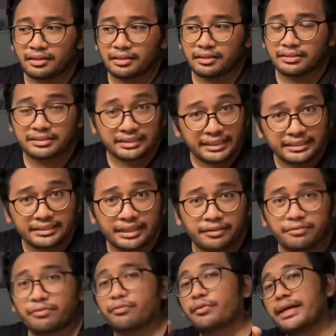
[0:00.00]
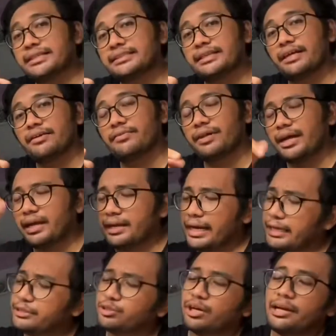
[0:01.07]
stay safe, ride safe, and
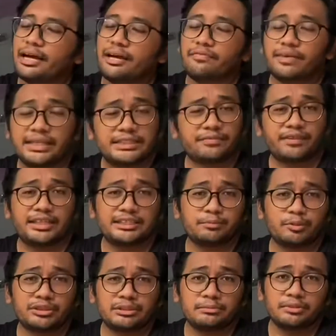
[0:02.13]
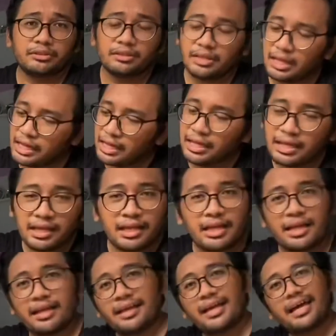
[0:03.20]
enjoy life as far as possible.
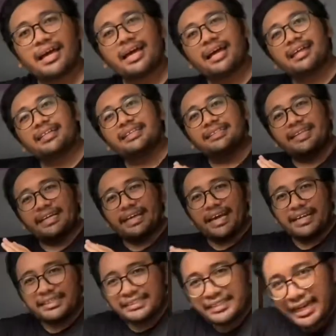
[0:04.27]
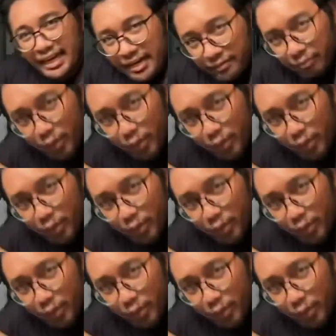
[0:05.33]
Take care, see ya.